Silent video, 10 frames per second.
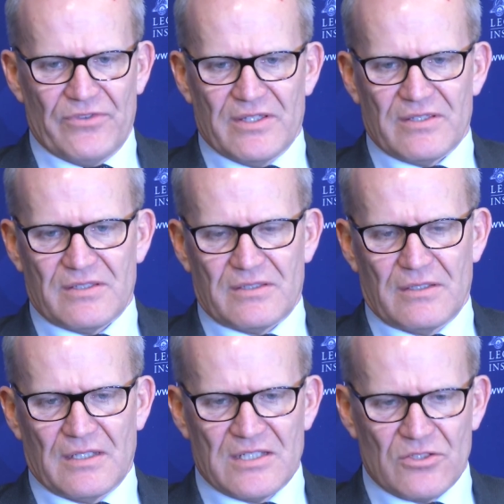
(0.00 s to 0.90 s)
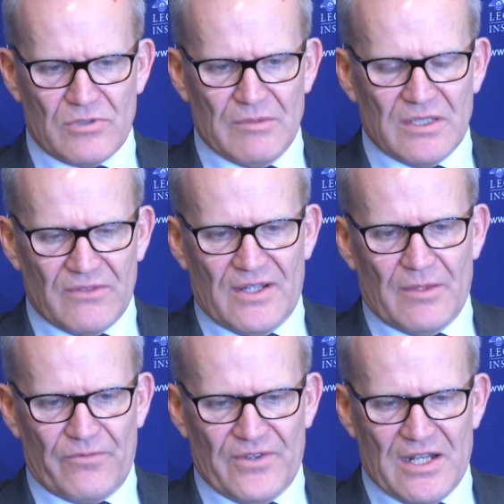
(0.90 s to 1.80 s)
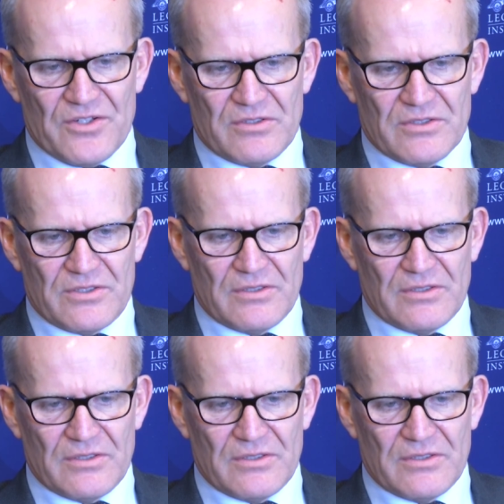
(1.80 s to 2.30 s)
this extremely developed financial